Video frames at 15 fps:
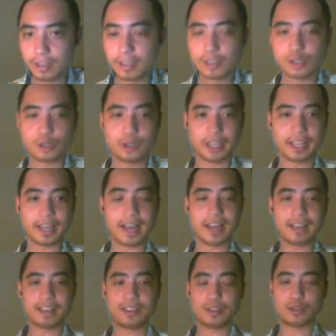So like
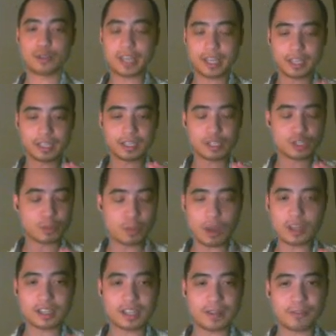that. You take like a
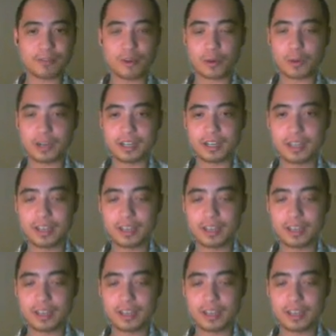small step forward,